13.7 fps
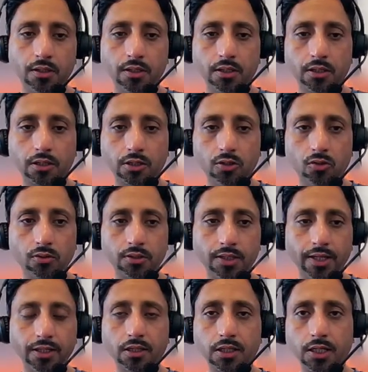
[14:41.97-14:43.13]
So that
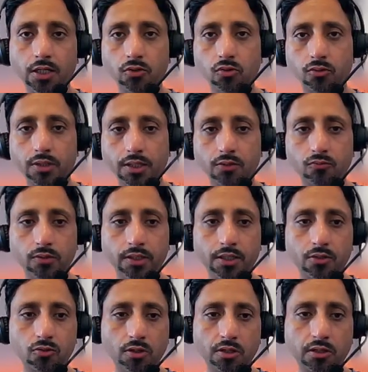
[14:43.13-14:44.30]
is how you calculate
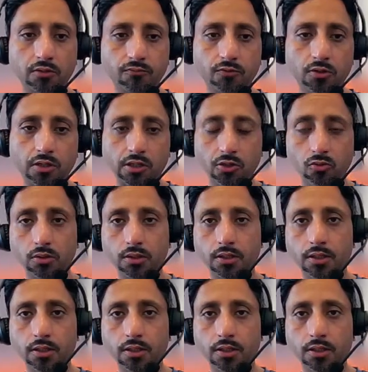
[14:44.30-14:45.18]
cost of goods sold.